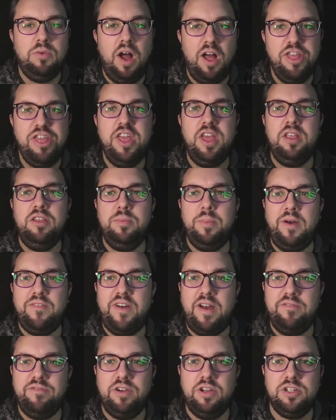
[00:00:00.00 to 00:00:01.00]
I think he's above
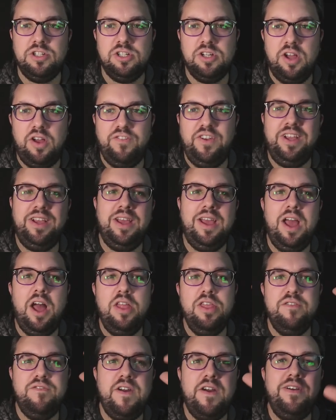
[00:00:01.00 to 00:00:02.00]
average. I think
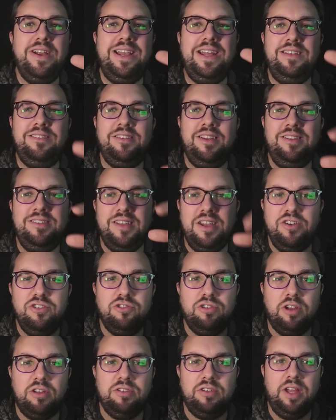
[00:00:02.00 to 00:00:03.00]
at the very least he's
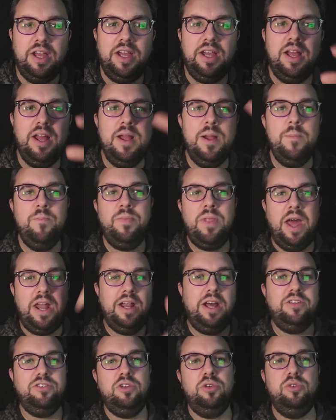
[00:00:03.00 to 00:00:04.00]
interesting, and
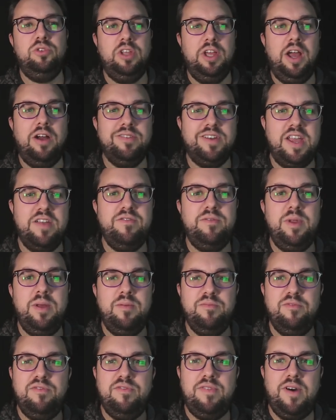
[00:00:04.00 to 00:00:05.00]
as you'll see, I've given
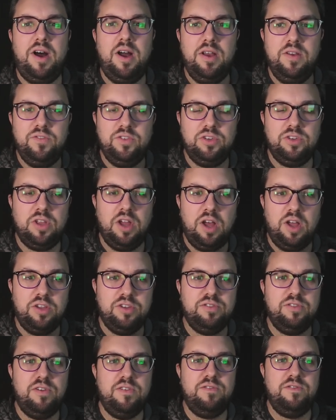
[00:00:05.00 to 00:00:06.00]
him 5
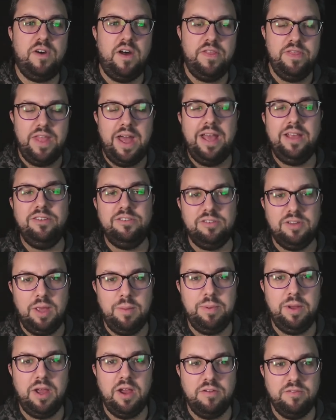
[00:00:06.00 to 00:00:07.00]
stars for fun. That is
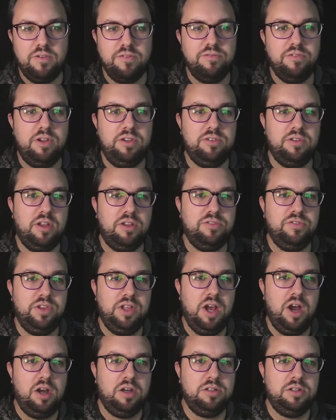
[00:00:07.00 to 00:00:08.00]
skipping over 3 stars for
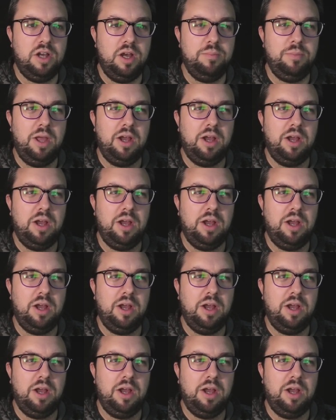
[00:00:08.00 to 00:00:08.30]
the archetype.